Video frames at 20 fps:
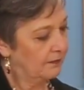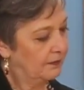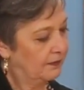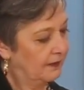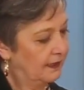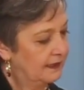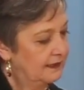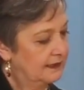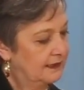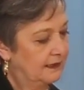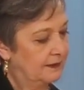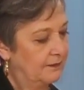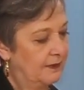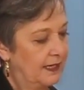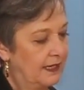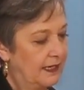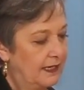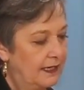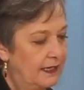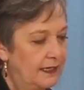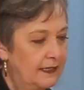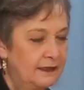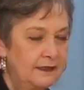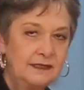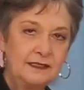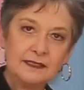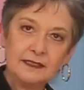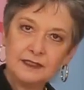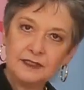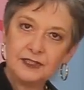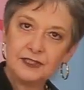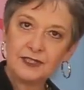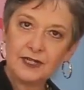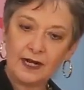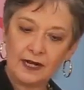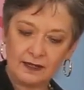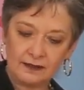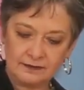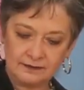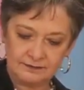place them into the
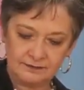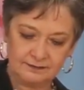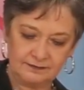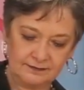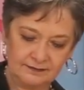shell,